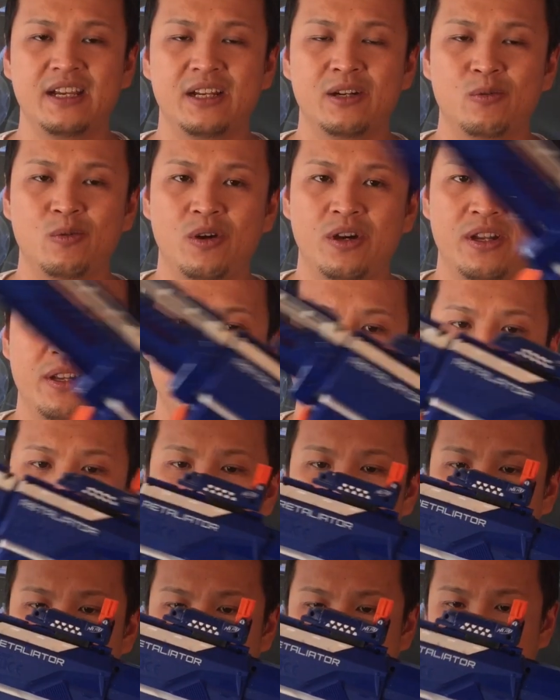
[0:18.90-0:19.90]
other one
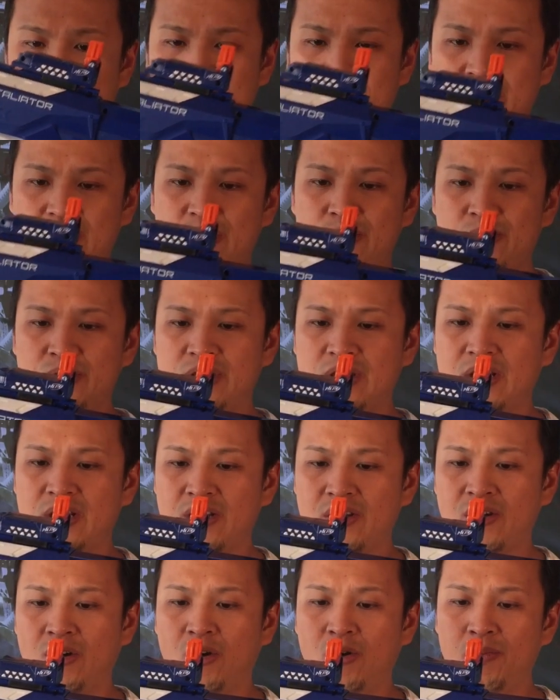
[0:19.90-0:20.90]
is just
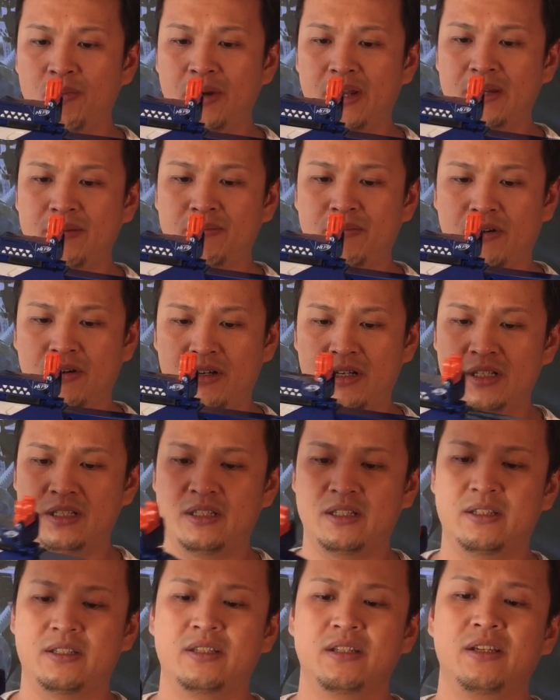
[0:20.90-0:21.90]
using homemade
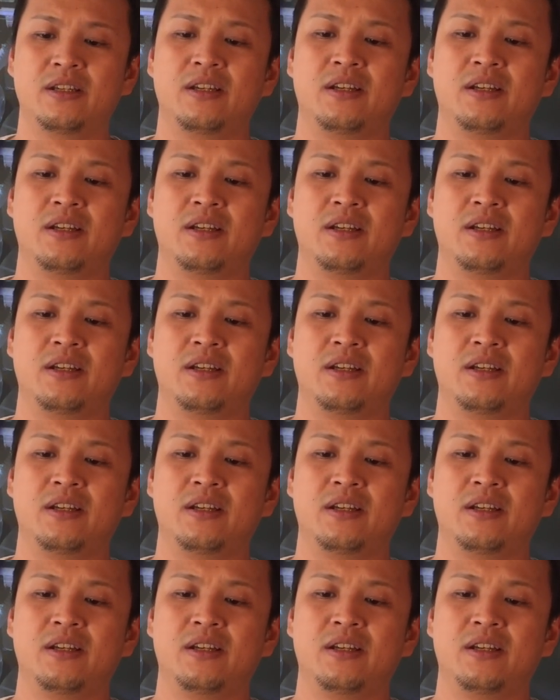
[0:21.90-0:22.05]
parts,